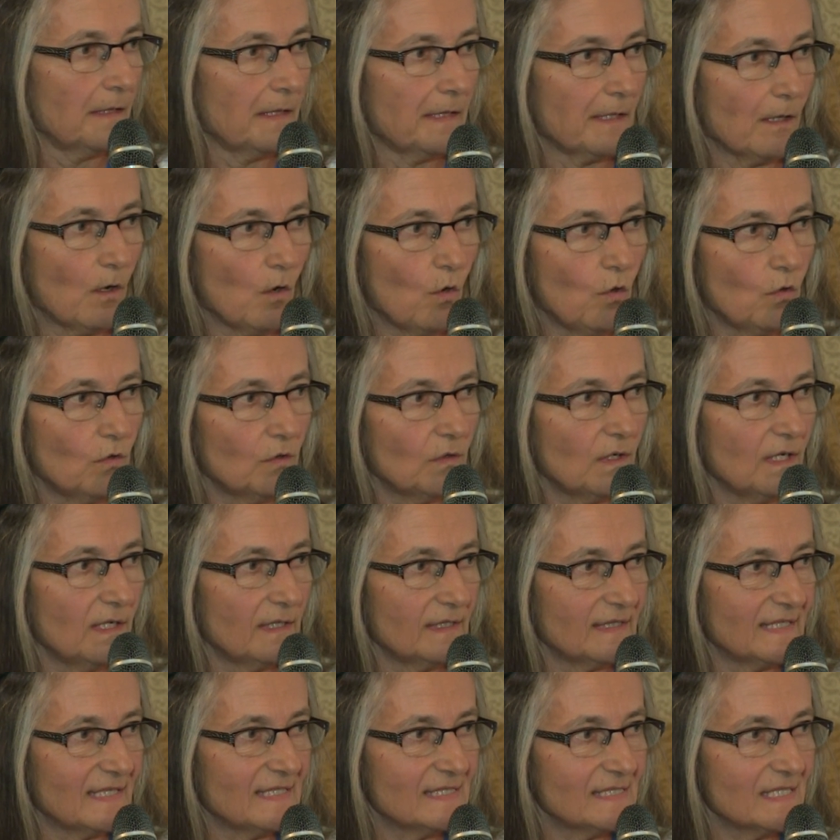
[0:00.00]
So
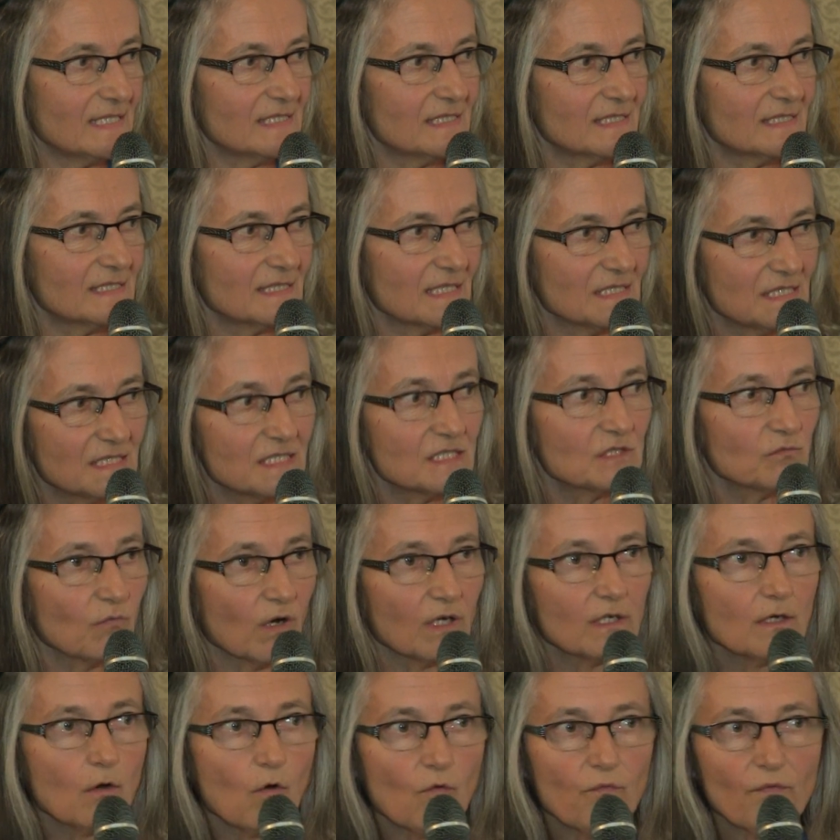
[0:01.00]
this is
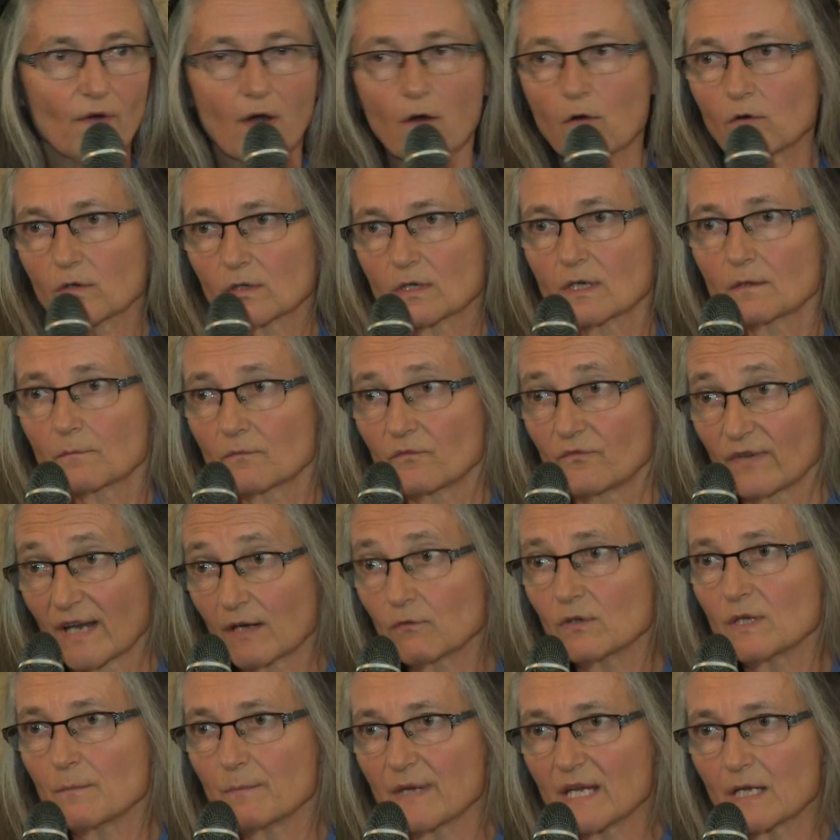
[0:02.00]
one of our
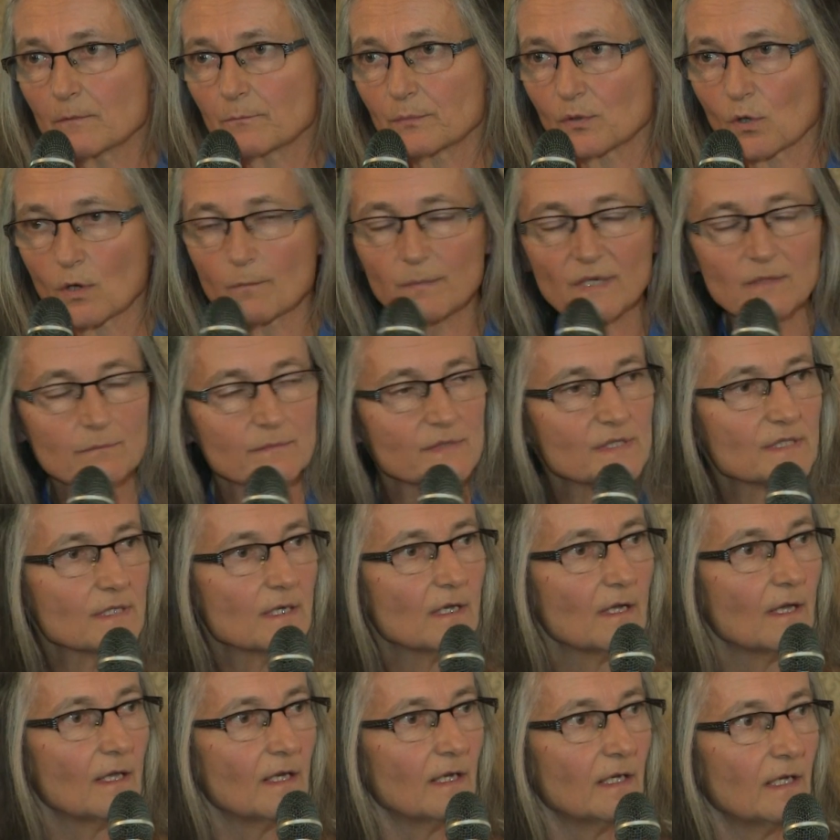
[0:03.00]
very big problems.
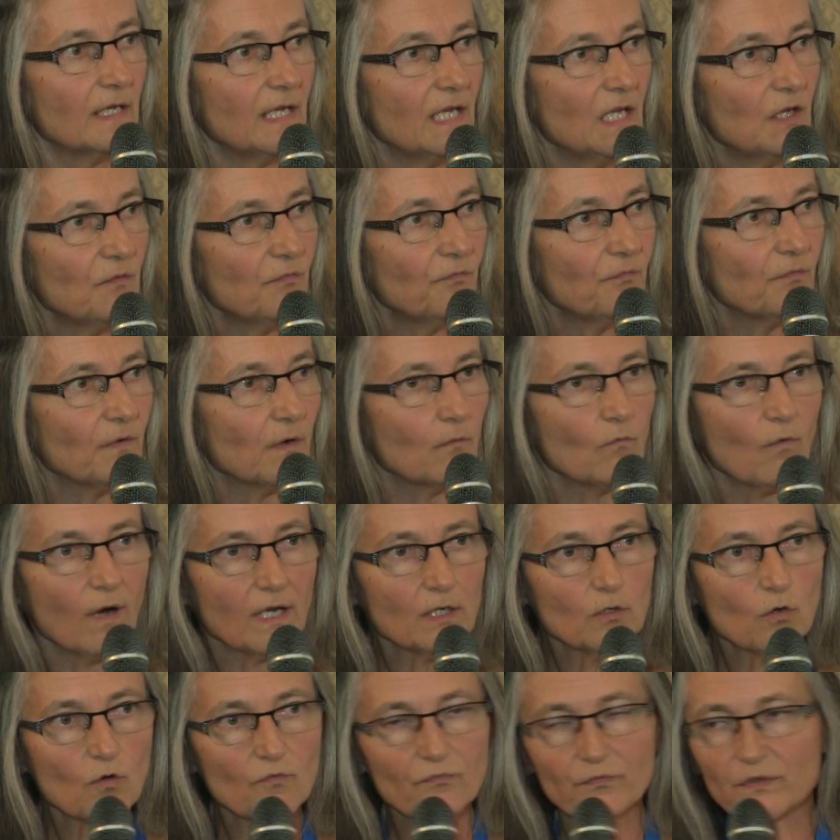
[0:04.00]
If
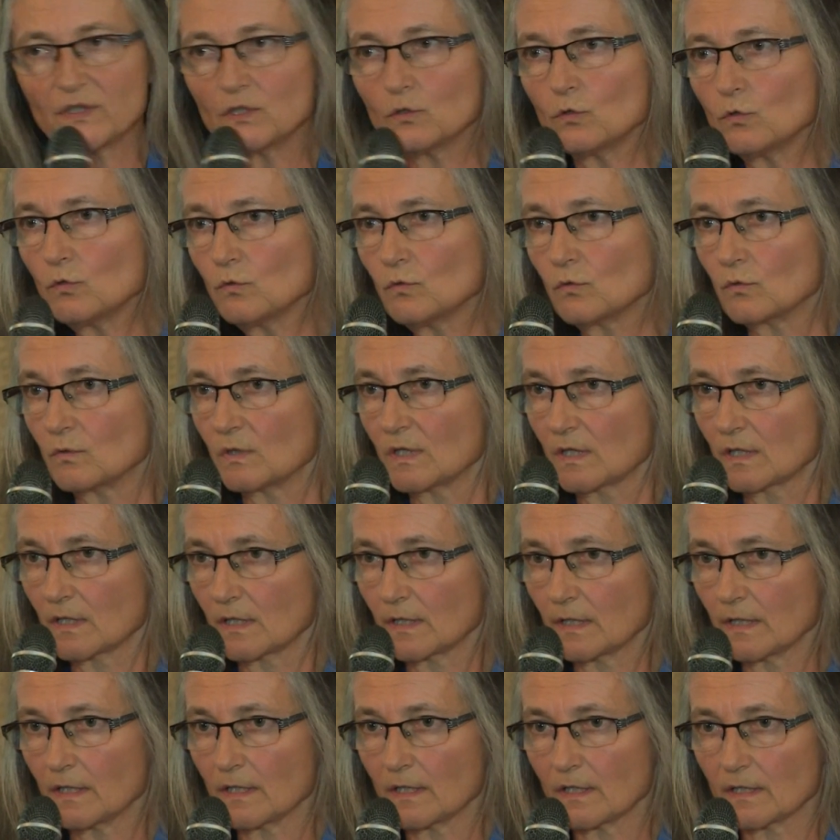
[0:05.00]
one of you
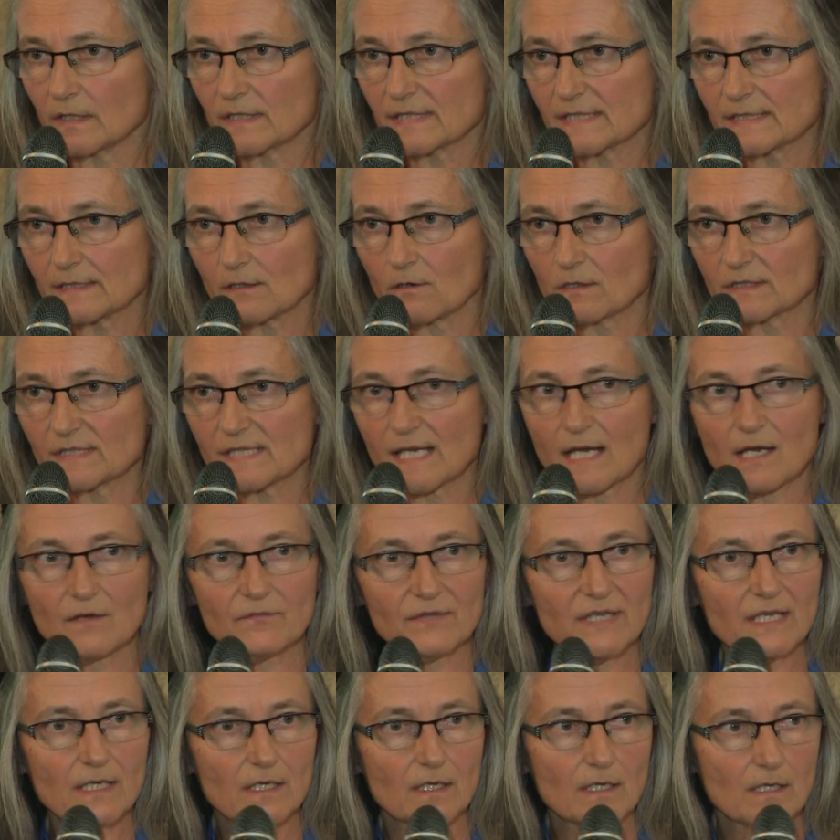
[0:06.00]
starts
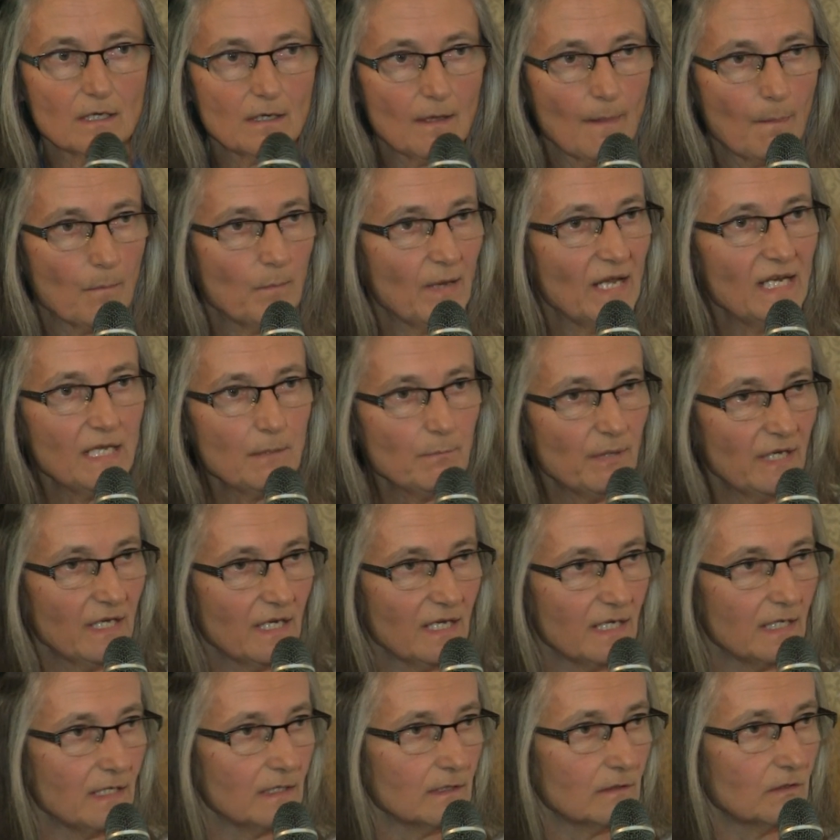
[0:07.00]
having belly
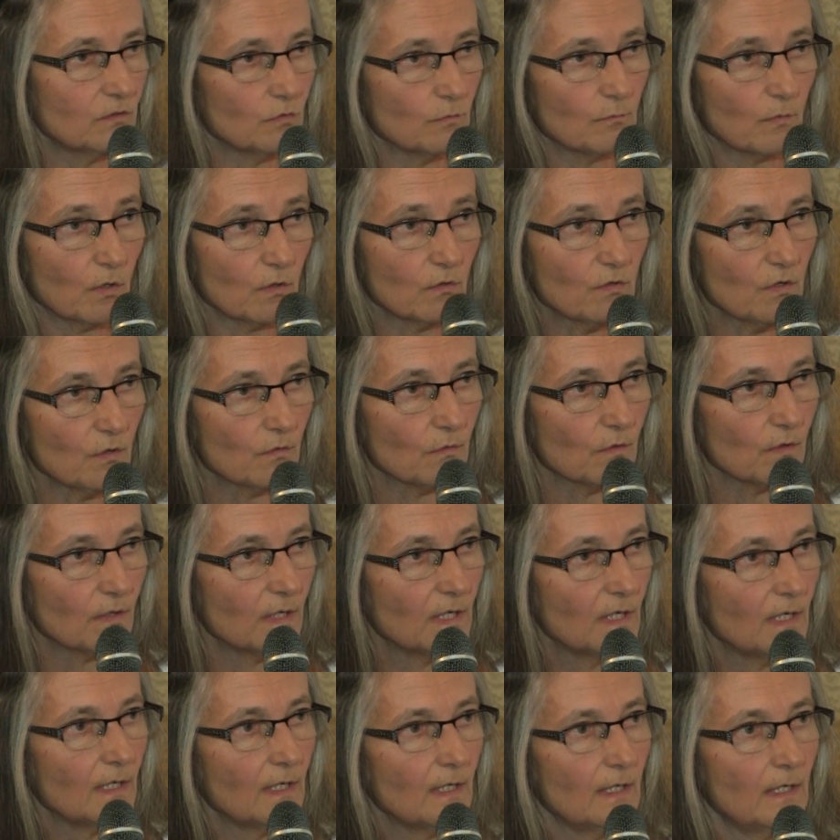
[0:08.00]
pain
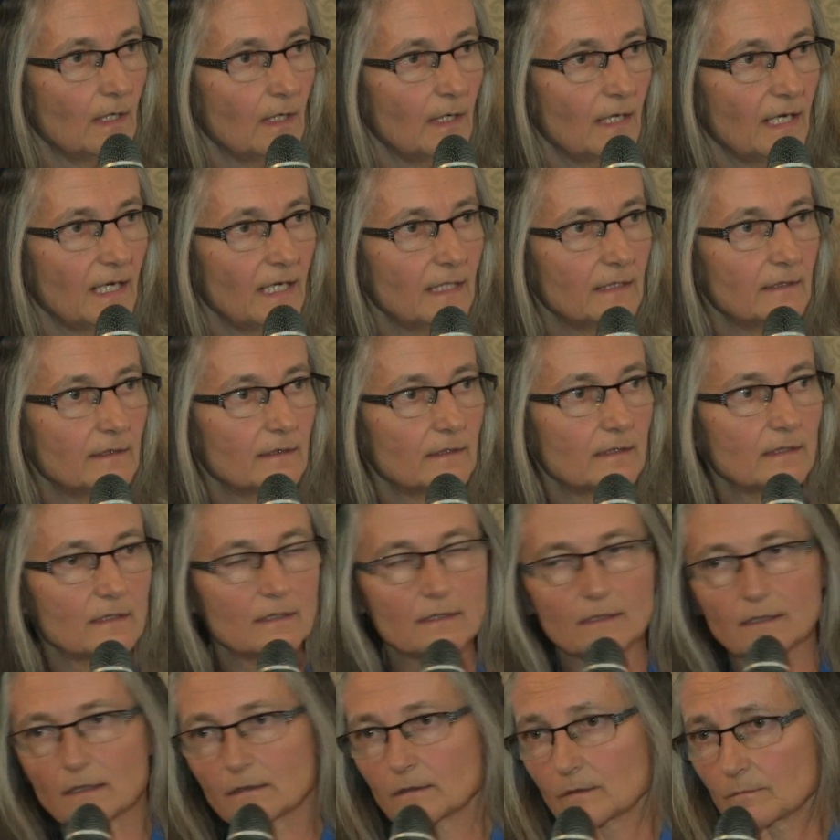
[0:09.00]
tomorrow and
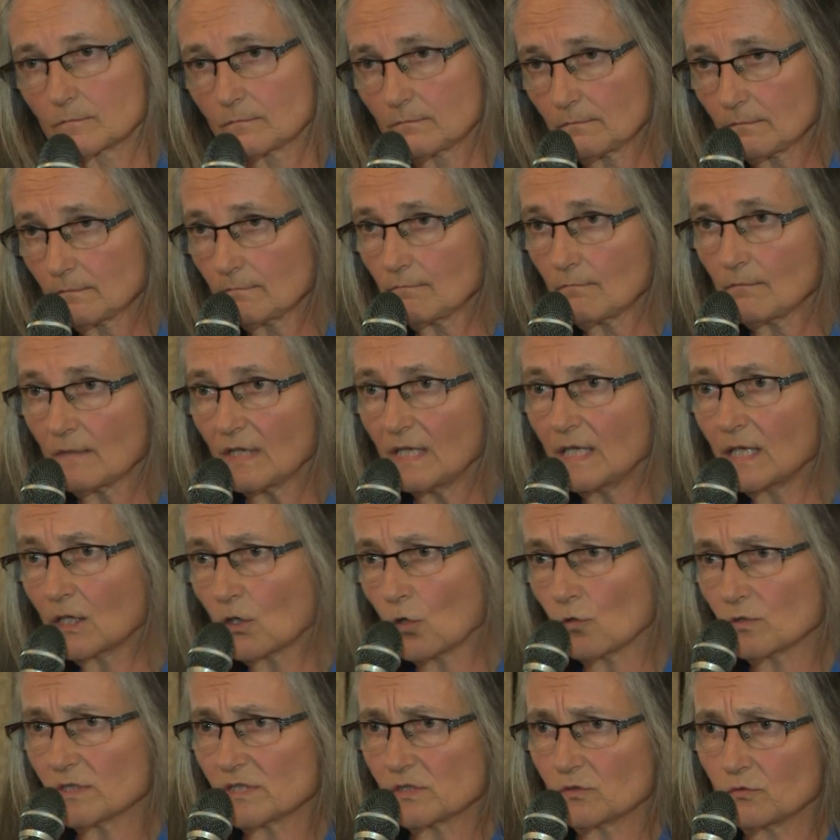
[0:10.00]
he
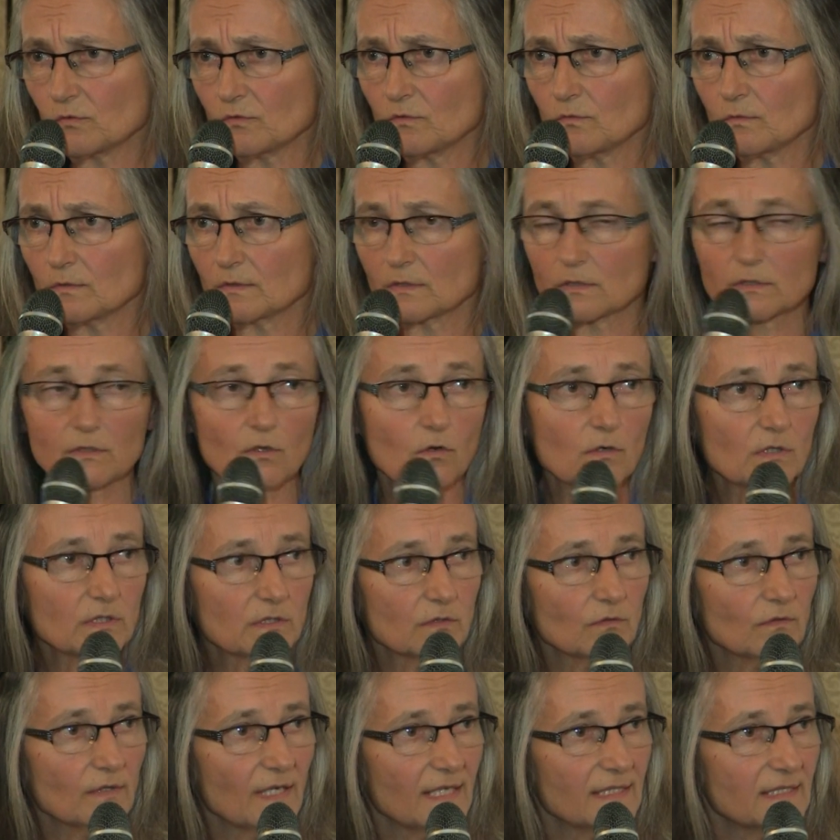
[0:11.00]
goes to the
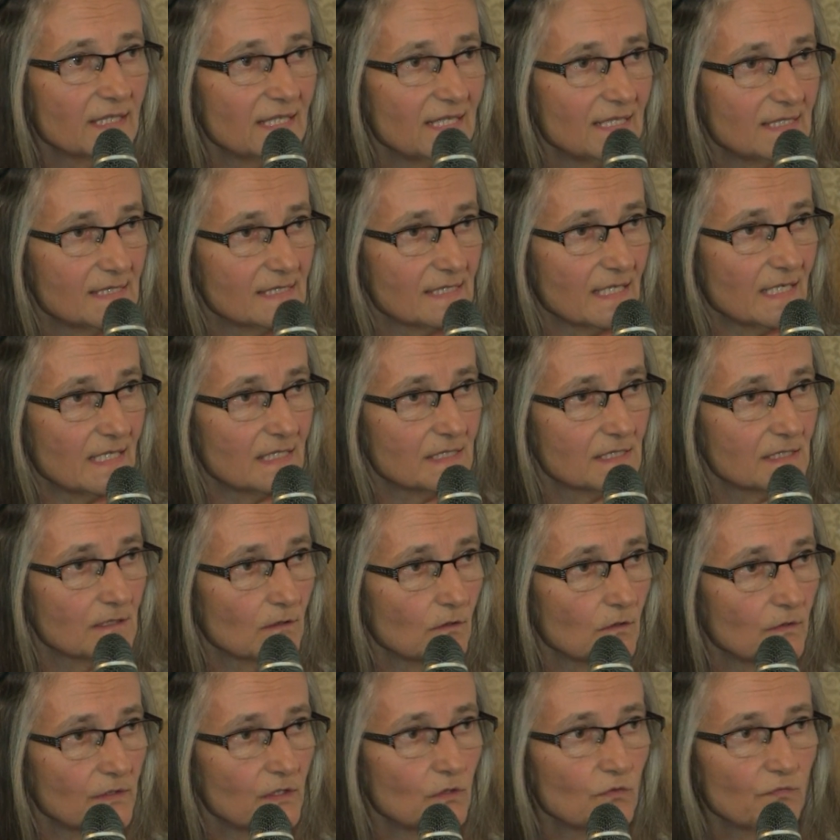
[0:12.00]
doctor and he says,
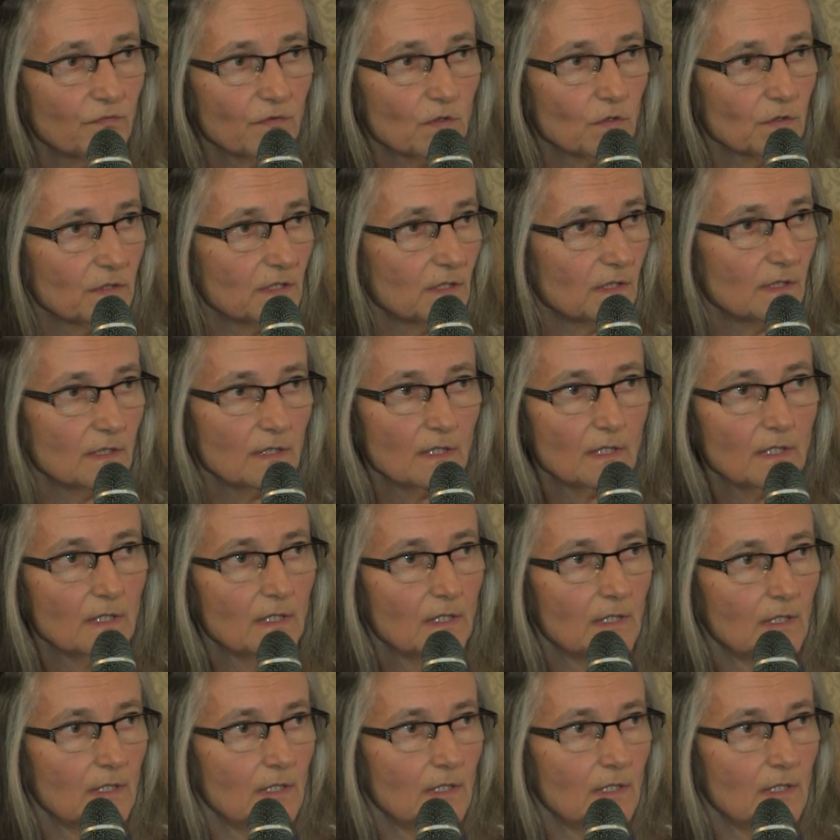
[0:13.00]
oh, you've got a